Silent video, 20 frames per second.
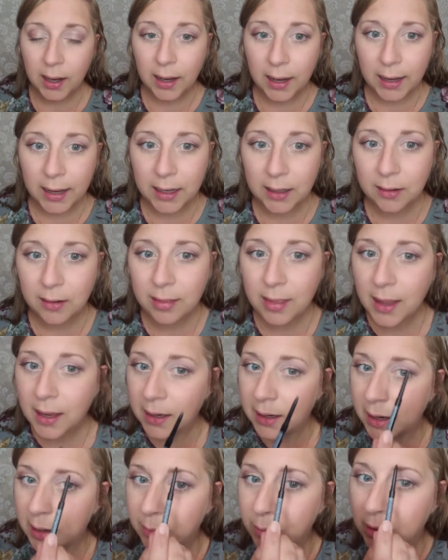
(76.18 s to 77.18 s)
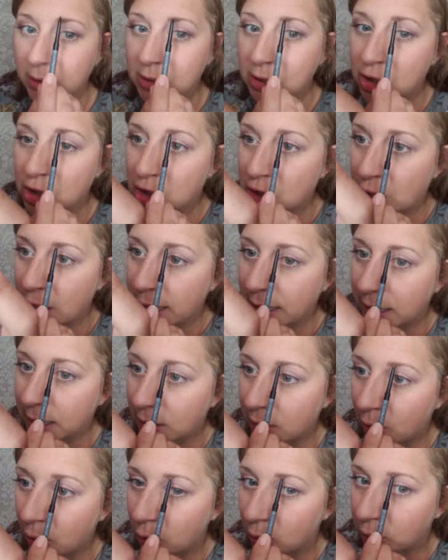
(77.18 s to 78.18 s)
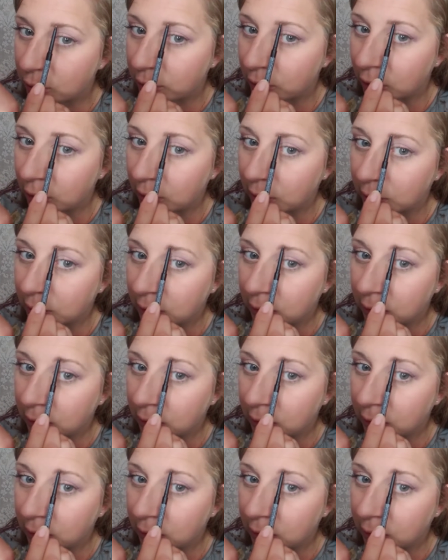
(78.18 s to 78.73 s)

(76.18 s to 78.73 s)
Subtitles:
And then I'm gonna shade over.